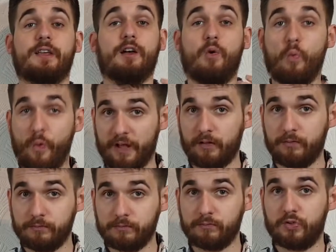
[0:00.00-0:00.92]
a will
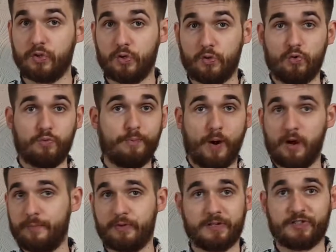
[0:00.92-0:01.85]
to
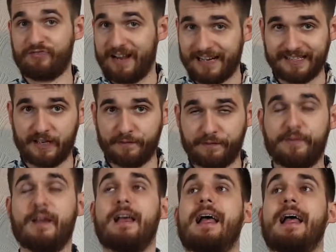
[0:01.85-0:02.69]
Barbara's relative,